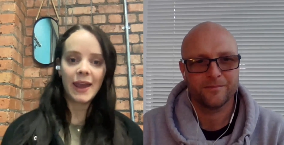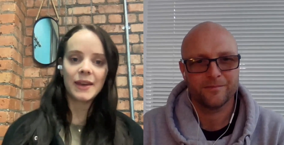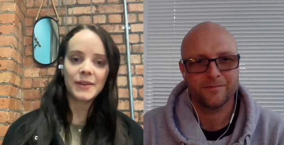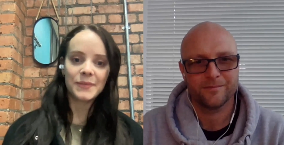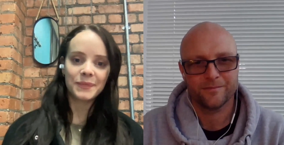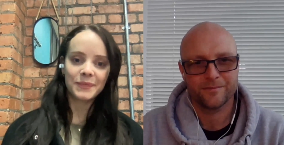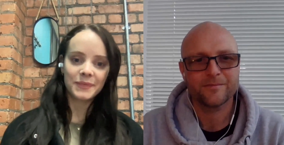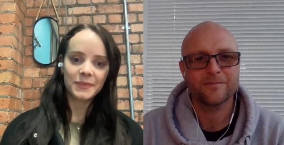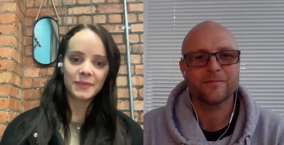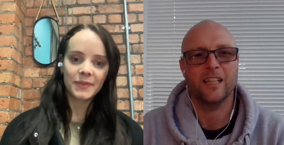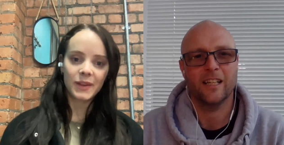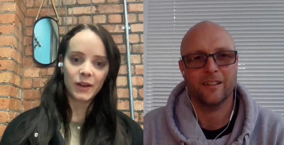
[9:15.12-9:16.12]
Speaker 1: it,
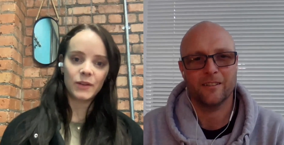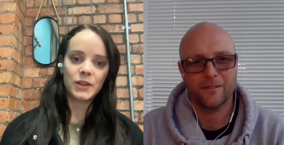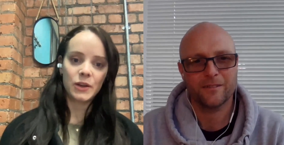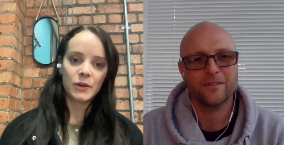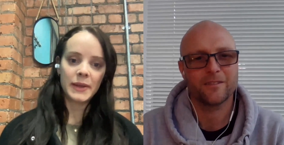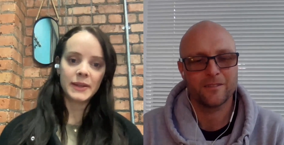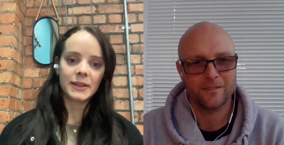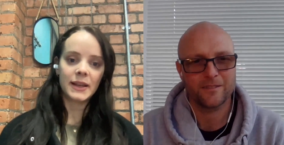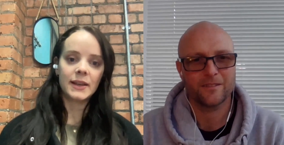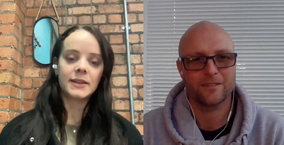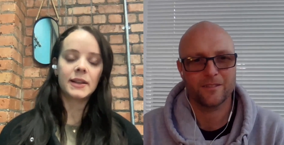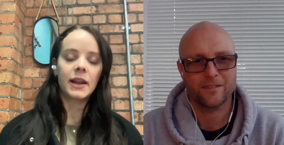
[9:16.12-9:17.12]
to your
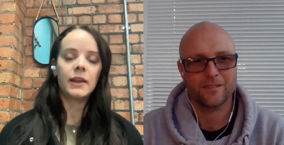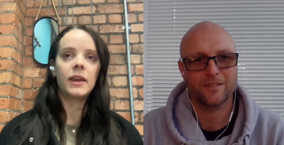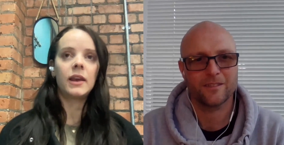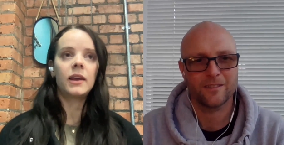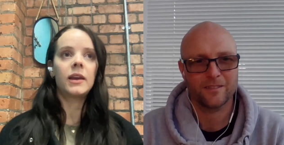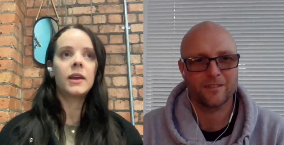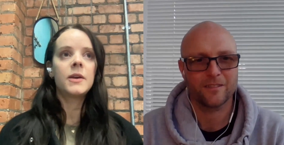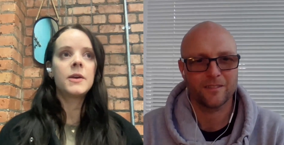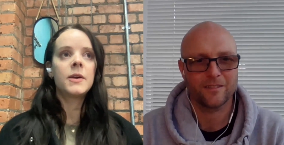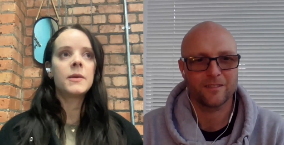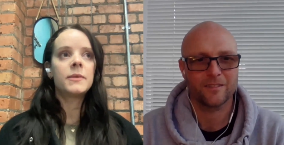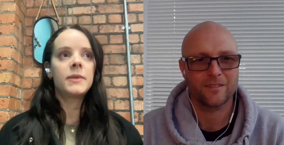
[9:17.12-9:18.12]
business. And I think
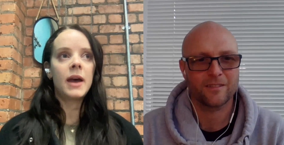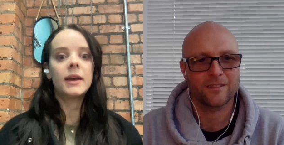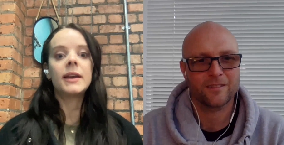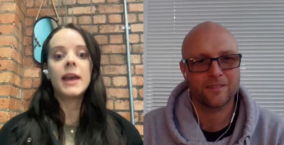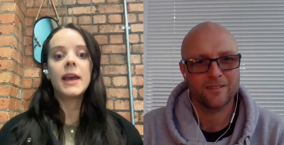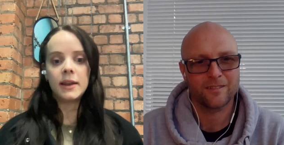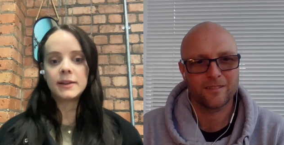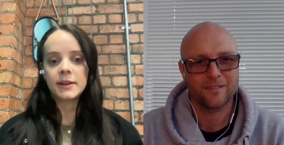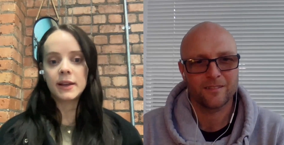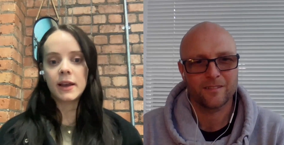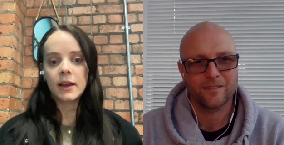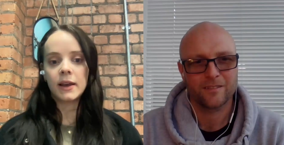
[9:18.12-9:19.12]
that, again,
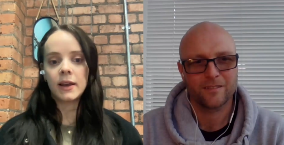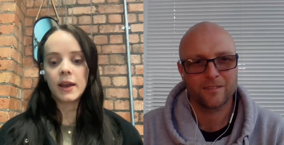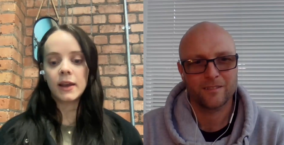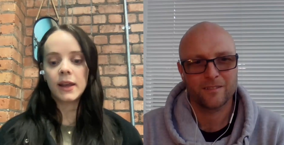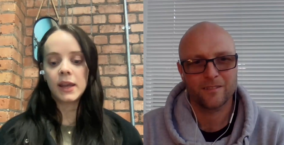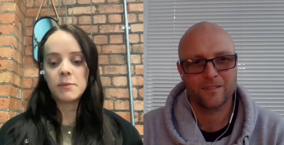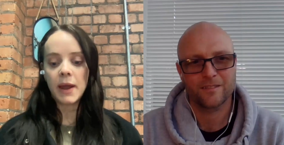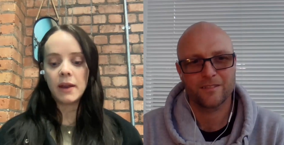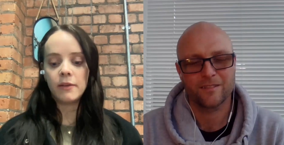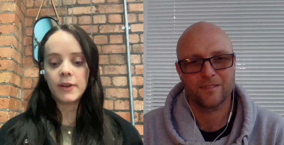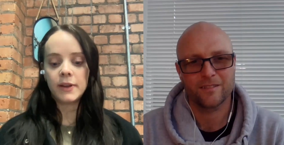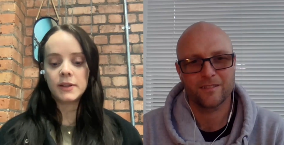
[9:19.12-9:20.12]
is a key
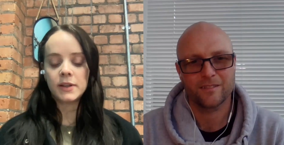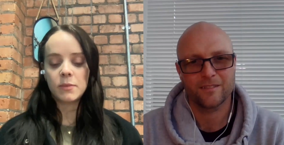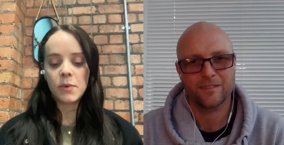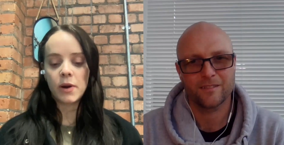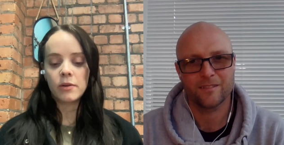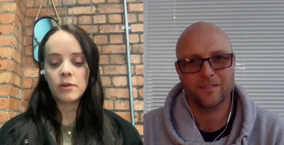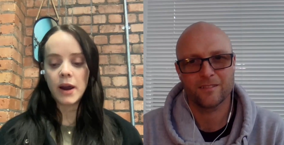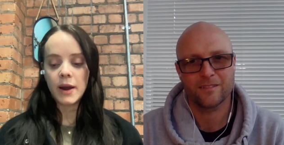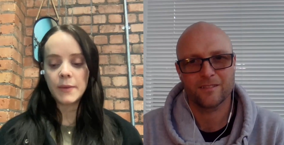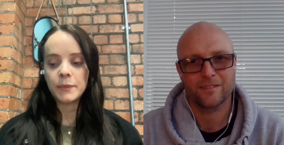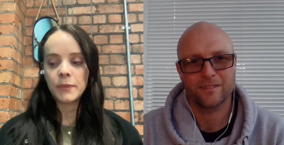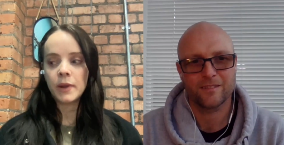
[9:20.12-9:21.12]
benefit to the
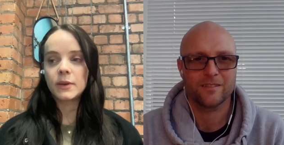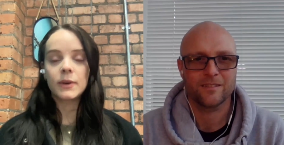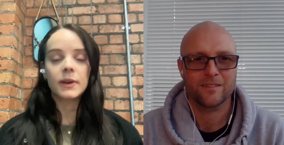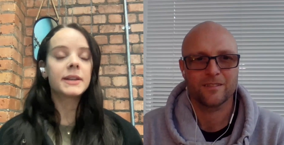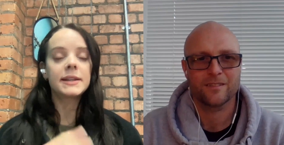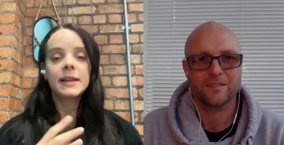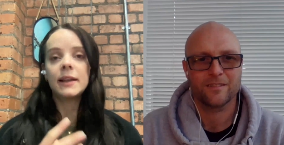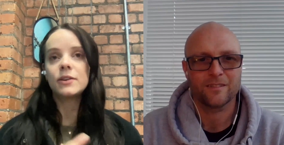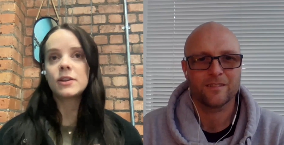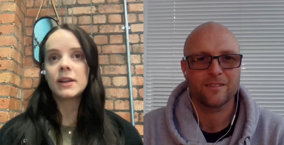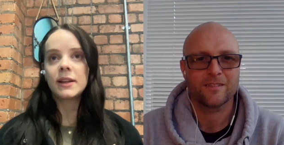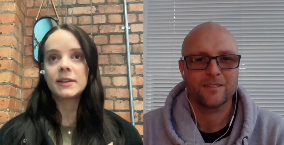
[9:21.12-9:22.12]
program. So because
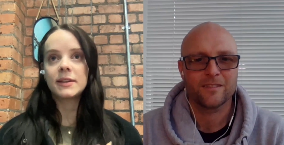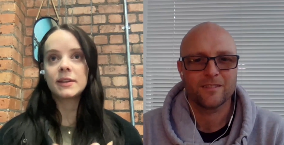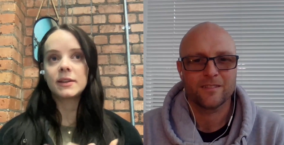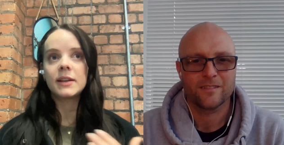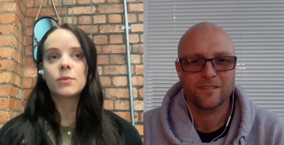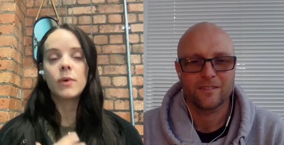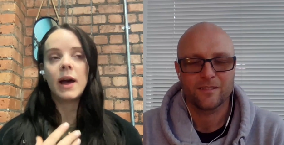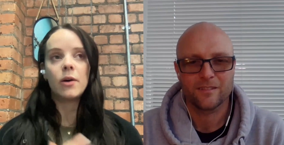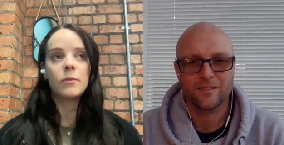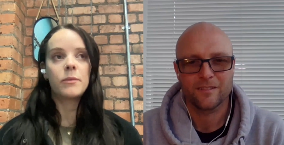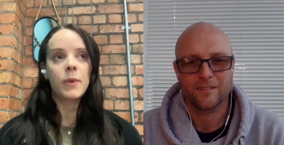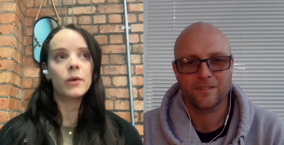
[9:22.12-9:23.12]
essentially this will
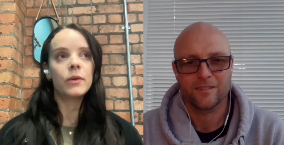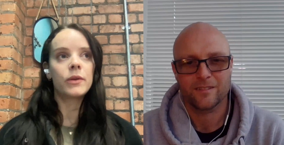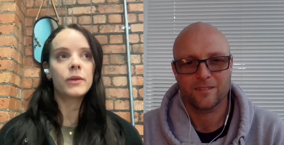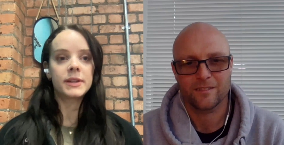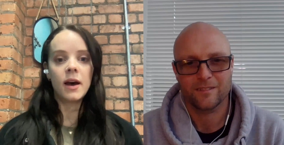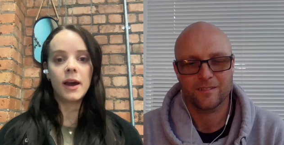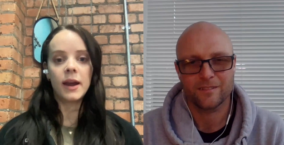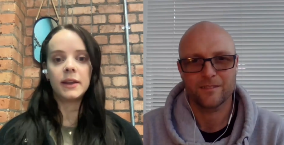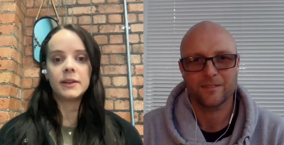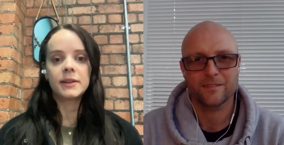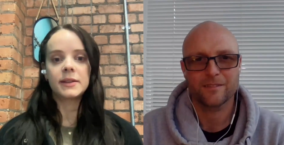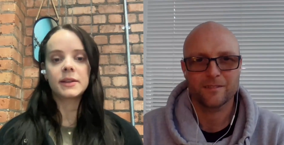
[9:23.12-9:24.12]
help both
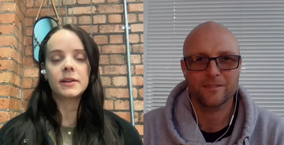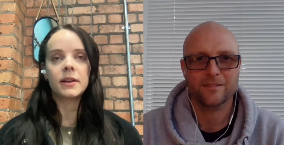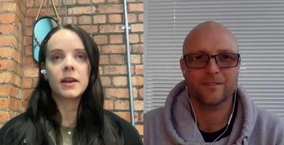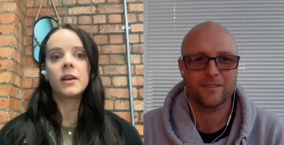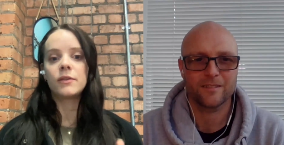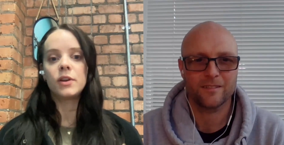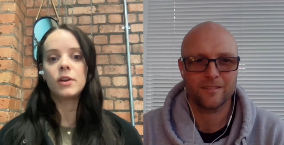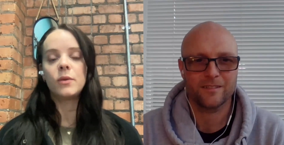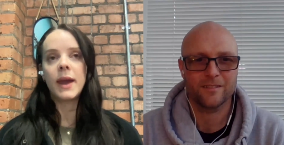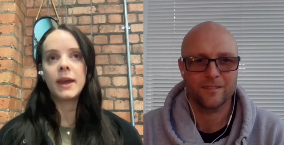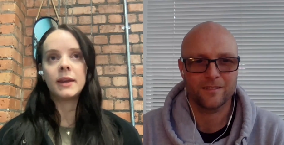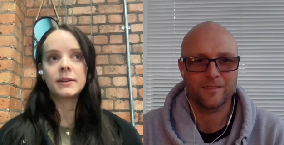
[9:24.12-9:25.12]
sides think of
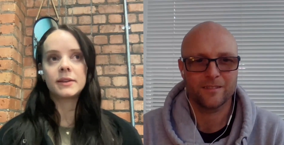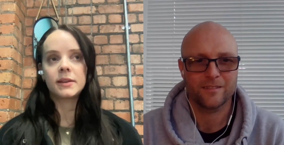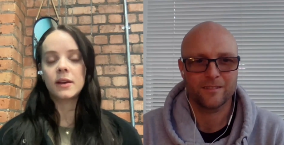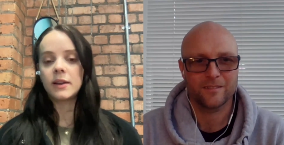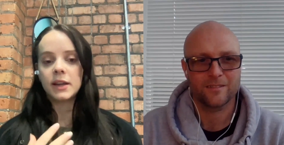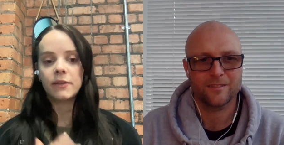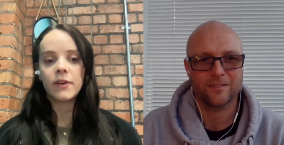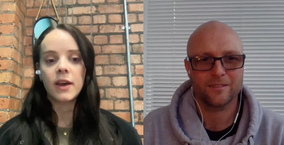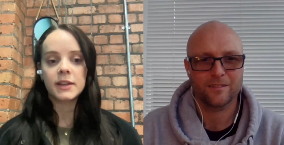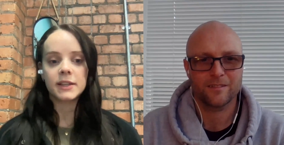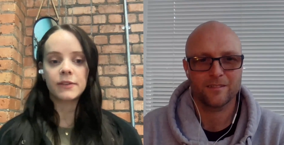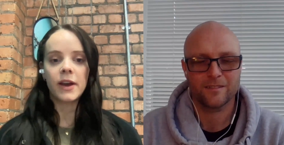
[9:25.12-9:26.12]
new ways to kind of
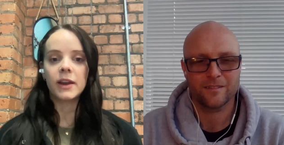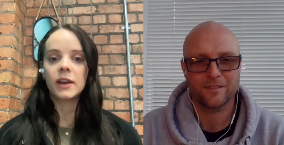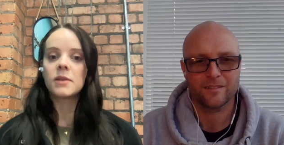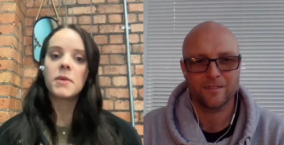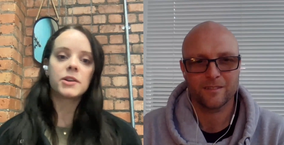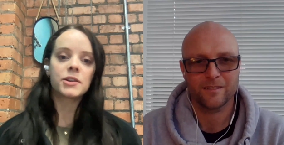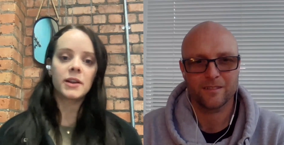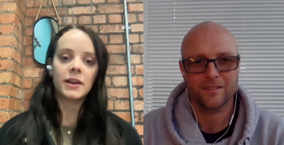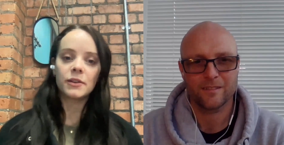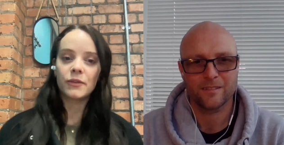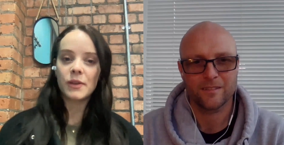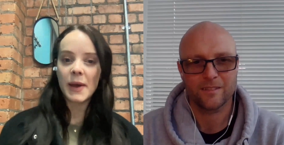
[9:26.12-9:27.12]
diversify and
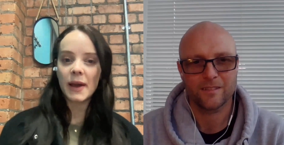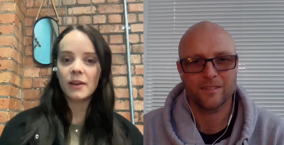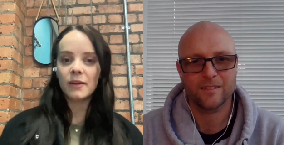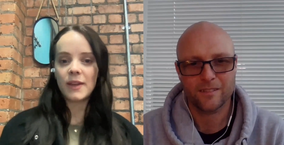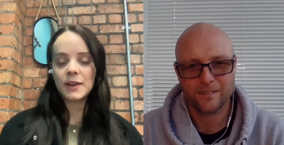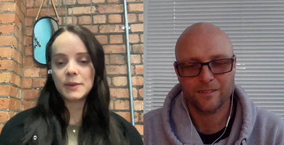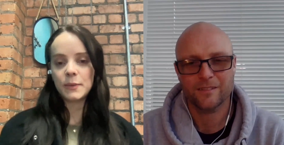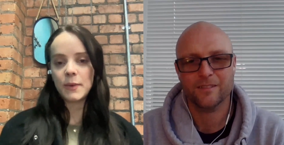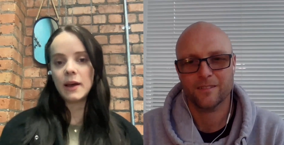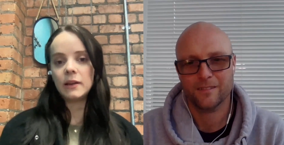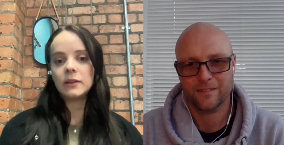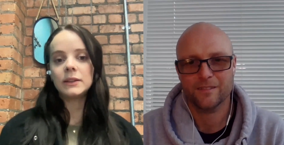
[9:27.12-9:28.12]
commercialize off the back of that as
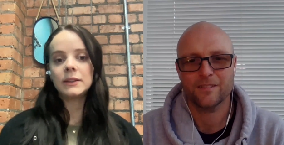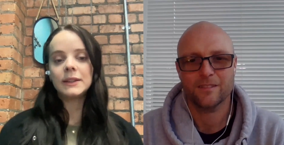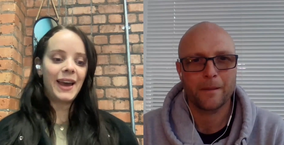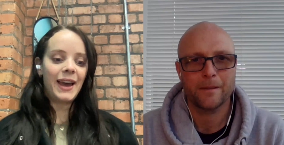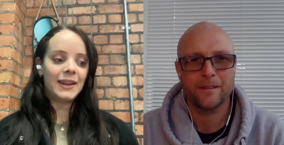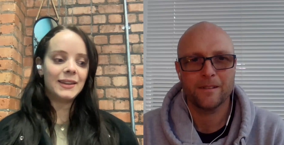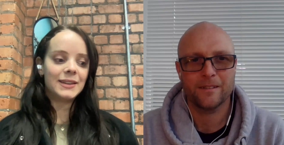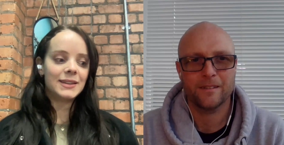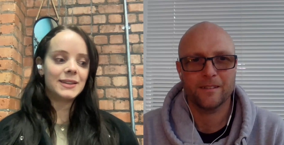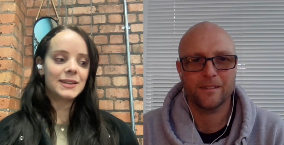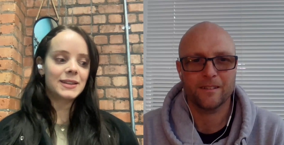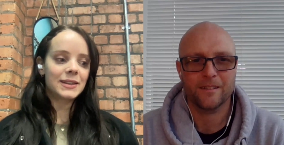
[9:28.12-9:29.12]
well.
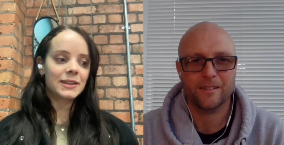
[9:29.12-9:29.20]
And